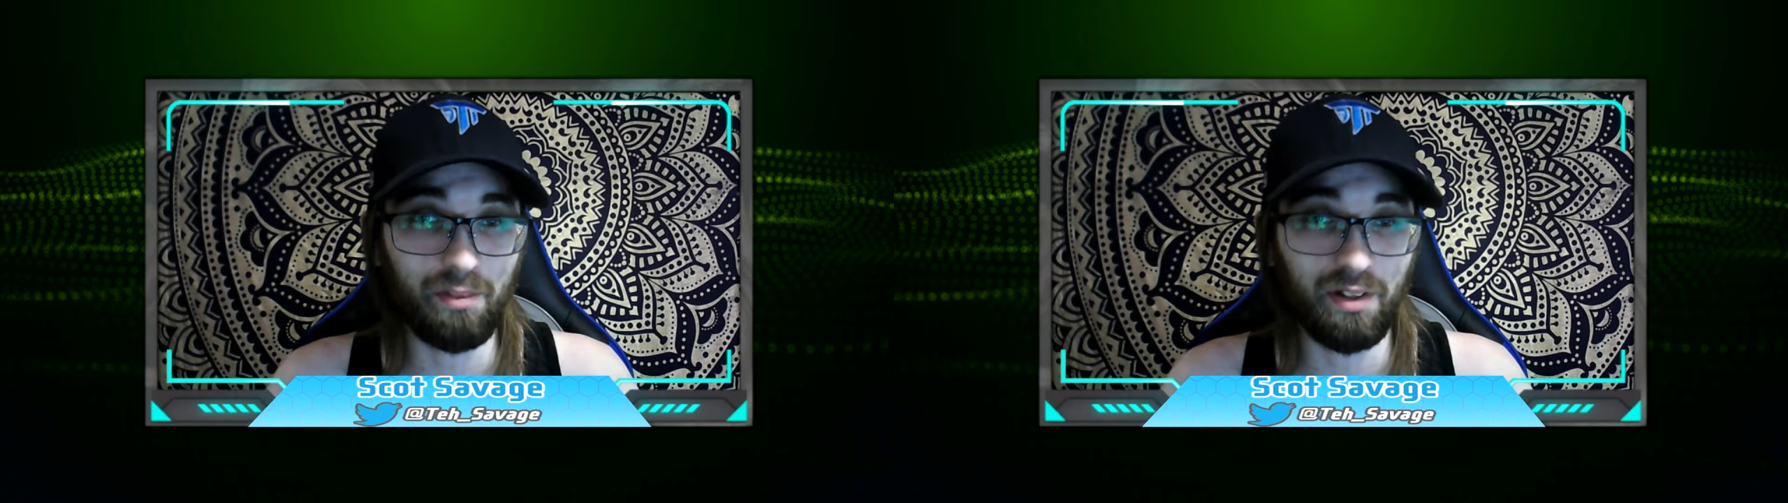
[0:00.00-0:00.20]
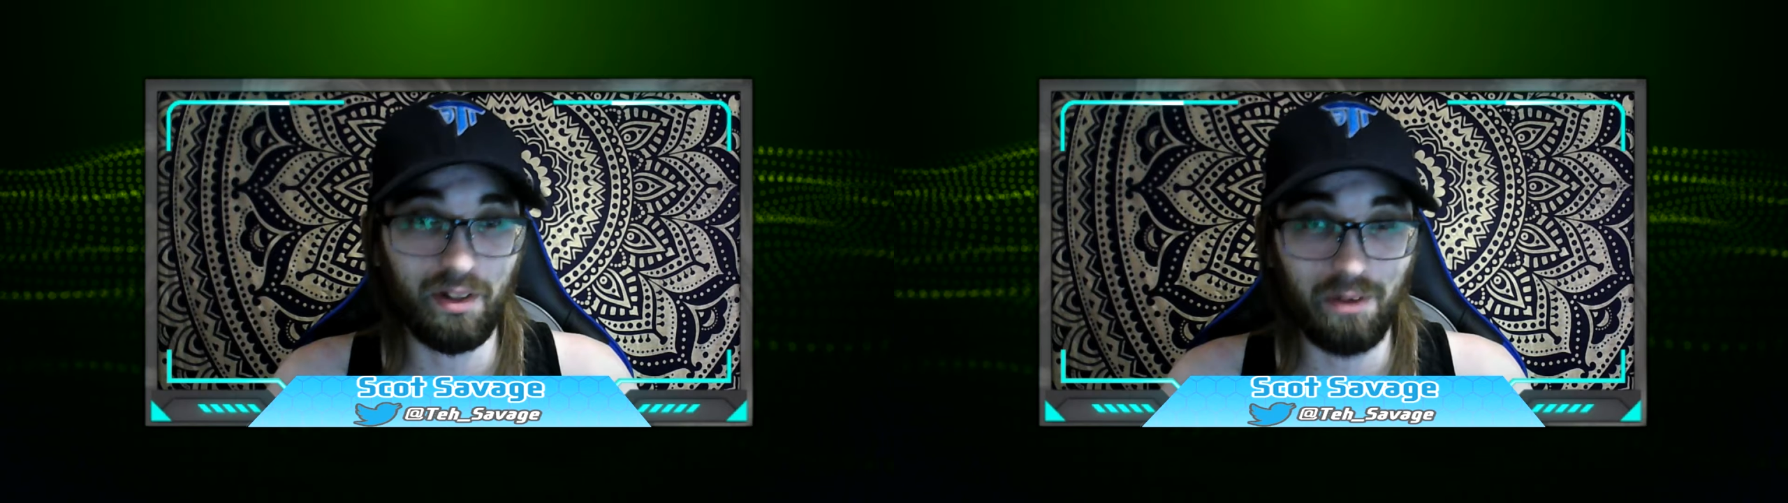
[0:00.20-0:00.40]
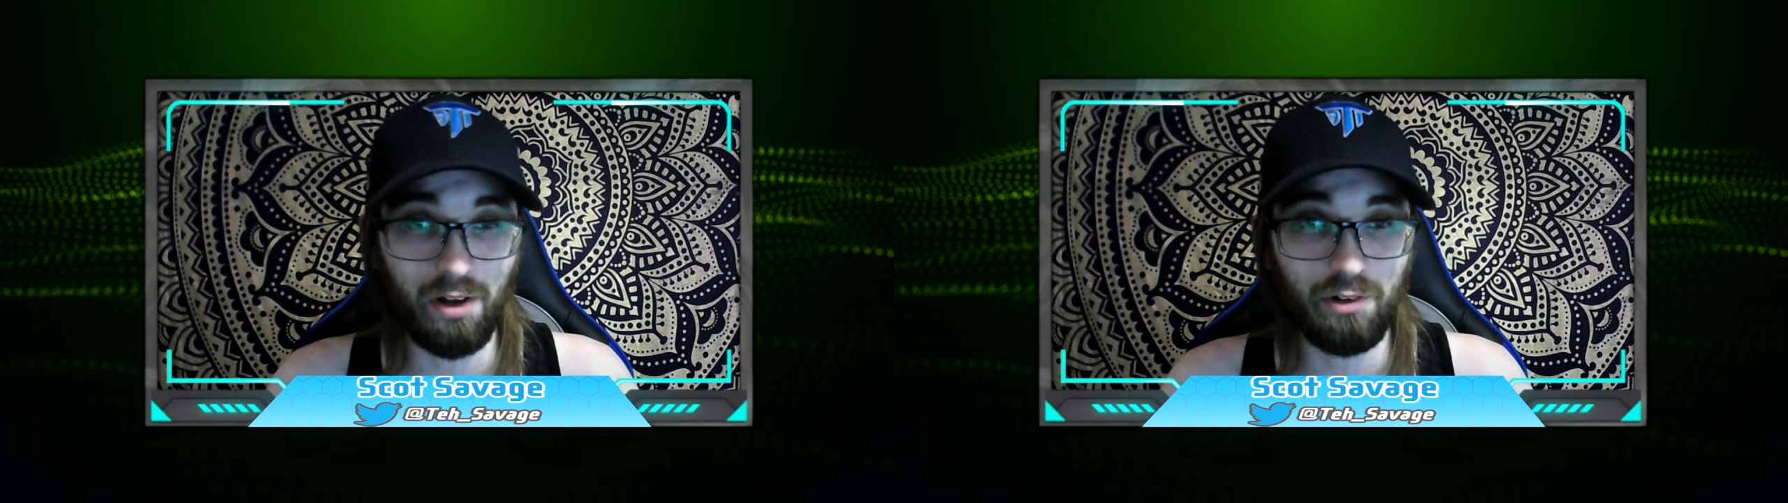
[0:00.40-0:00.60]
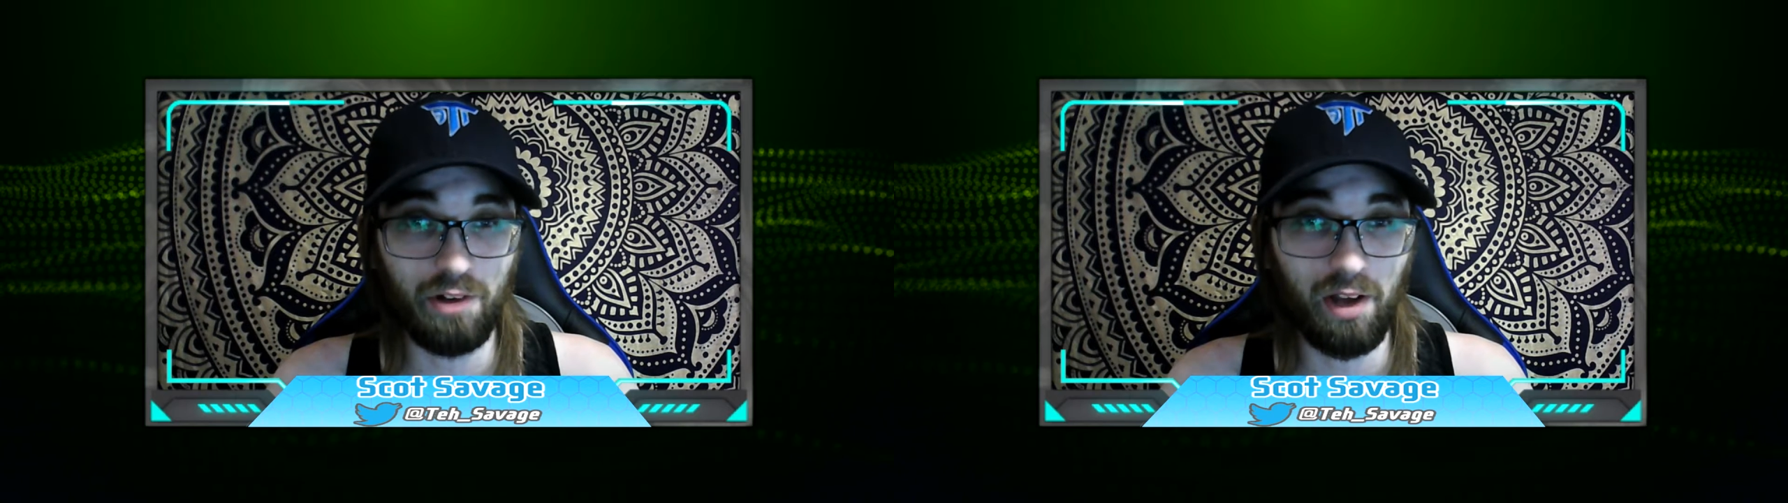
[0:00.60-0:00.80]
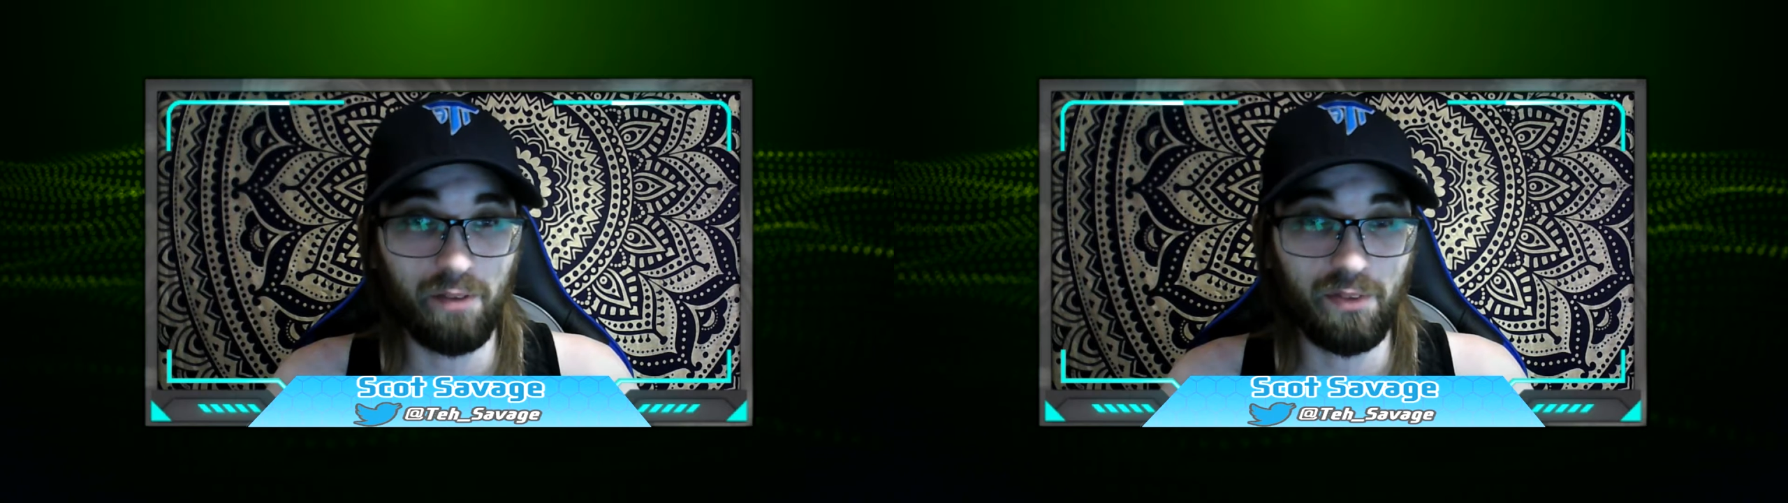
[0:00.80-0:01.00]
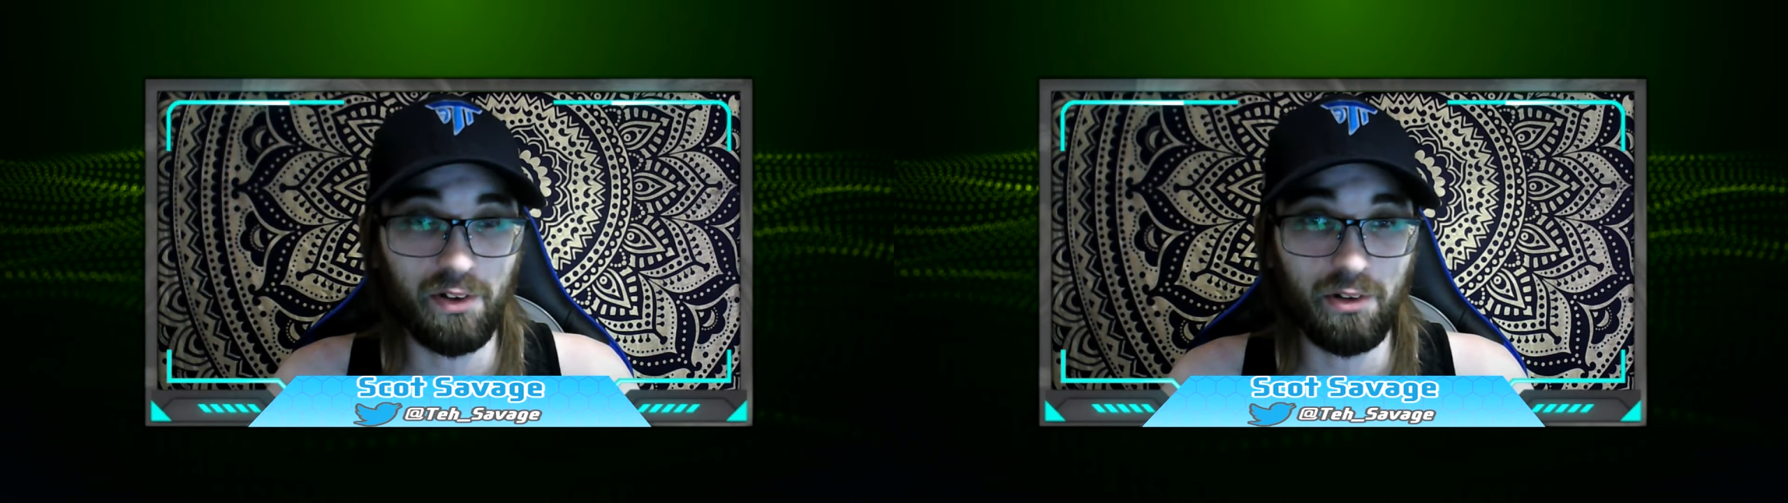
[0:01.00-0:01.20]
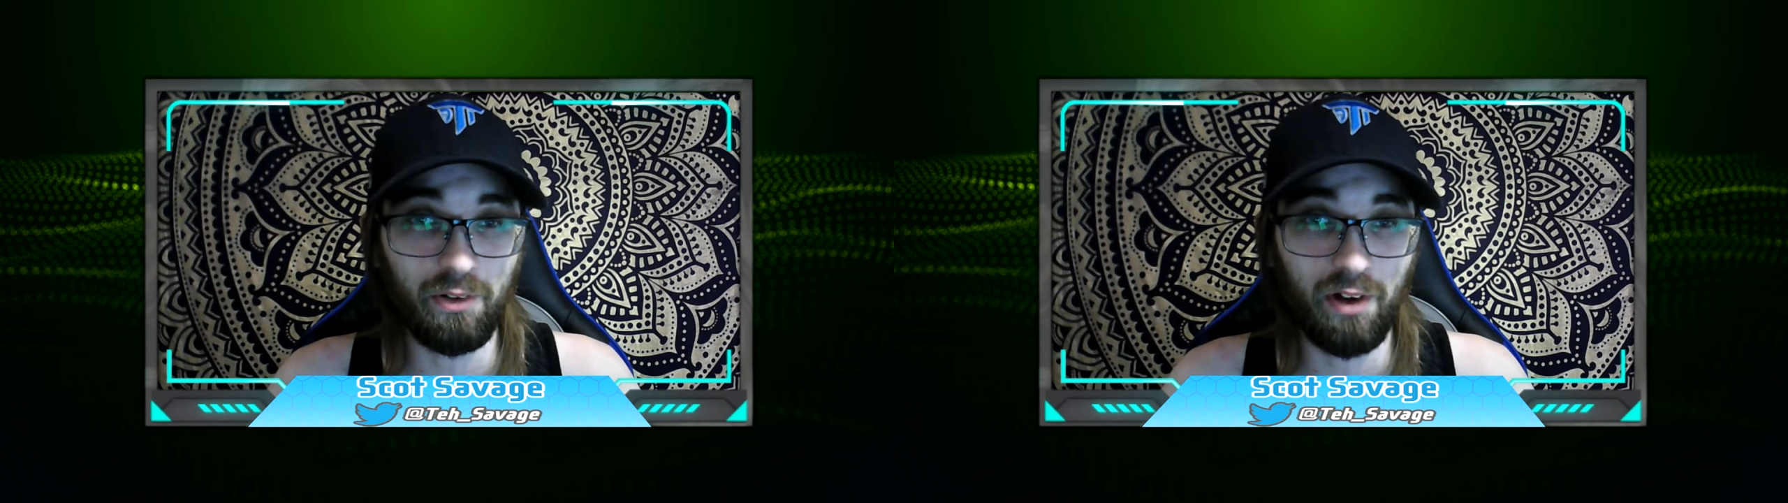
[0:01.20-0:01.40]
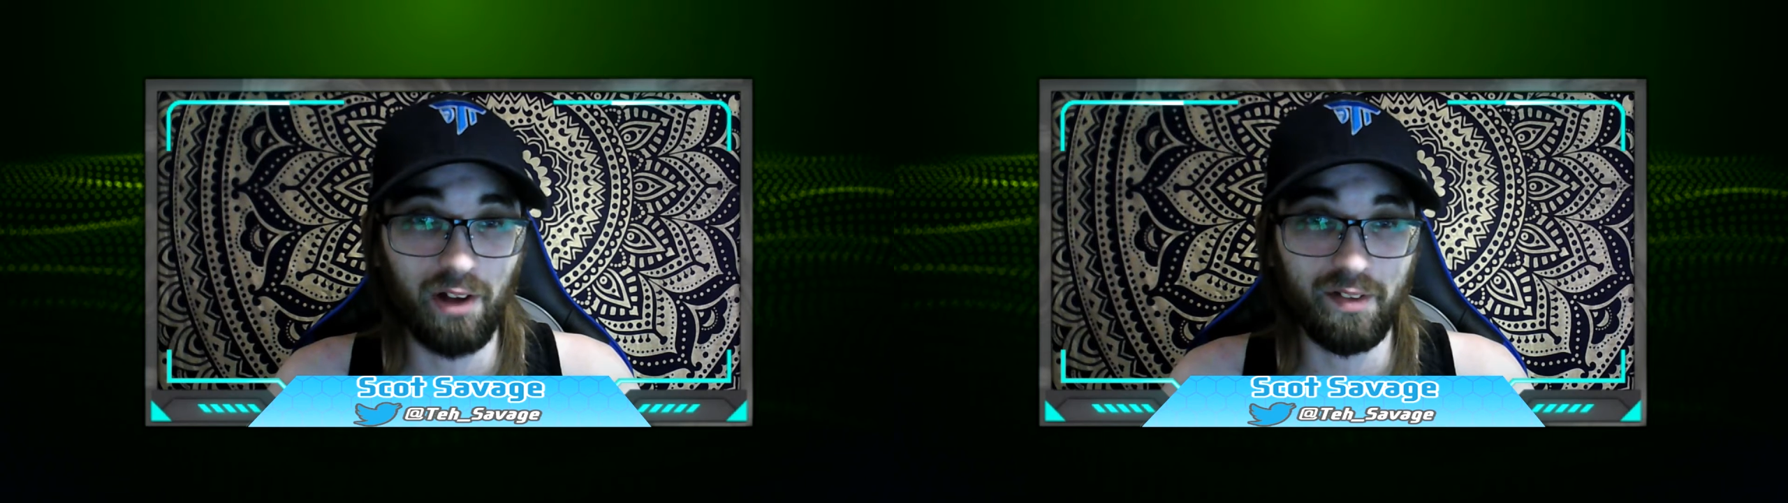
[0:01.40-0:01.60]
the launch of the new
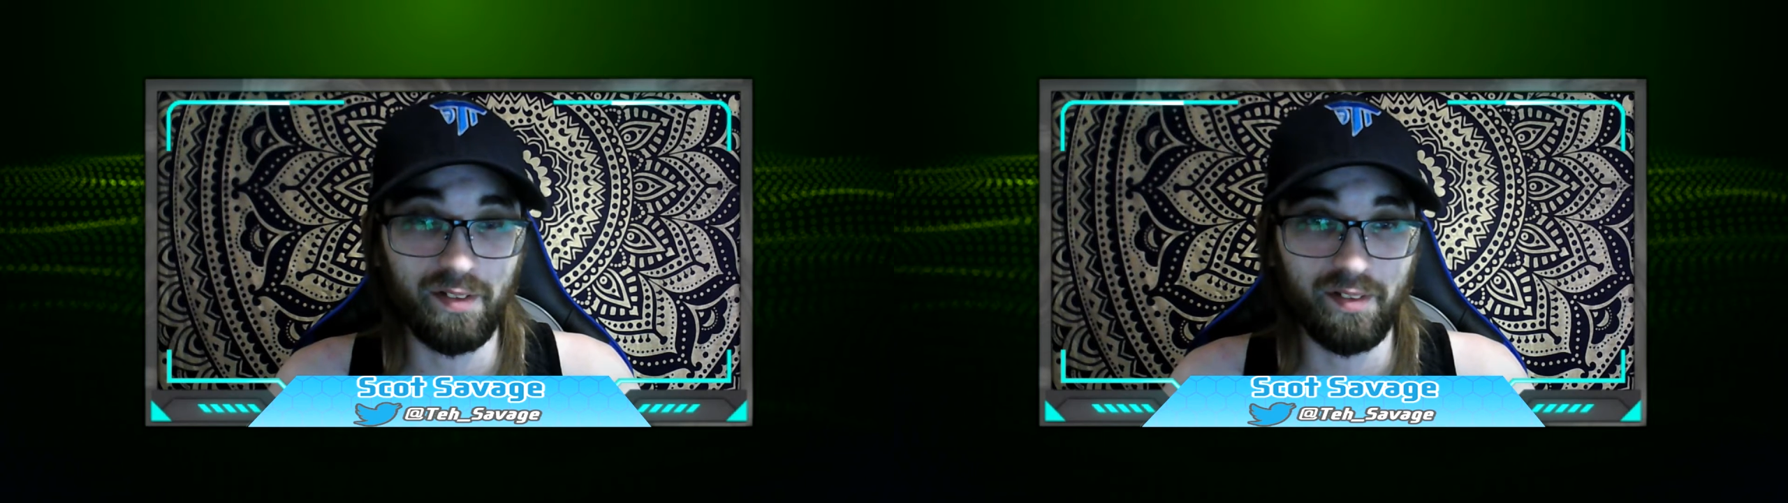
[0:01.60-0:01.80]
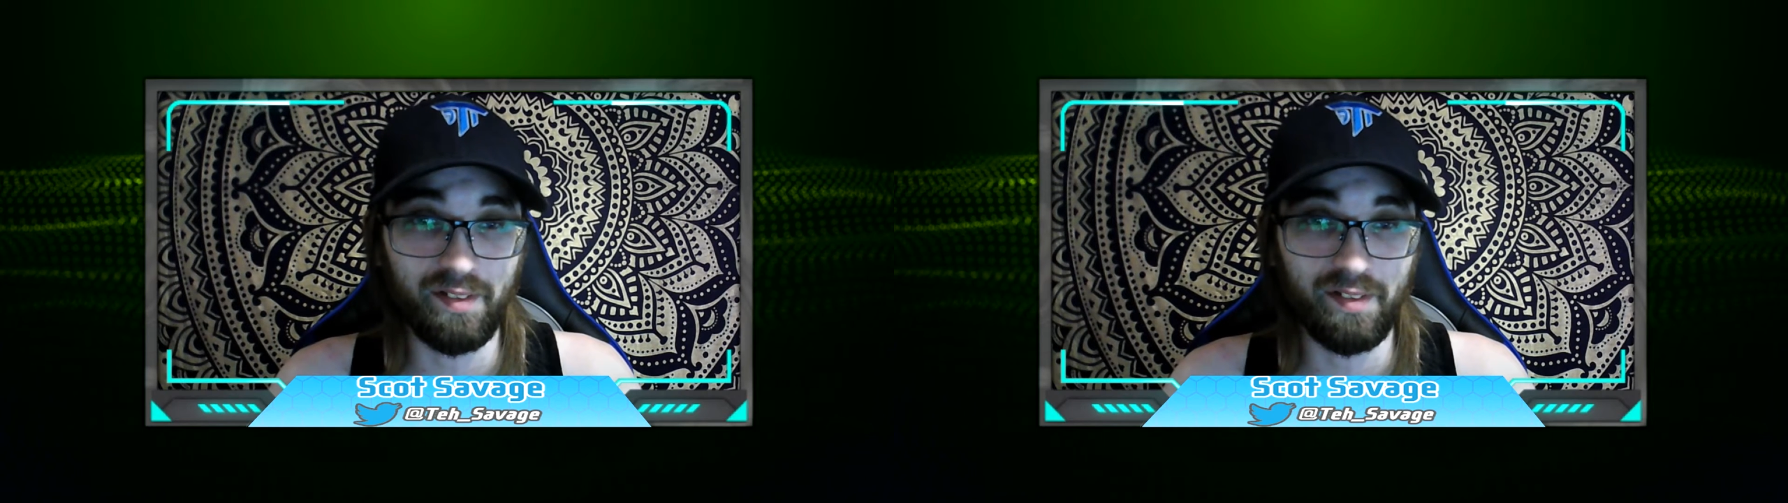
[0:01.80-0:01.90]
consoles,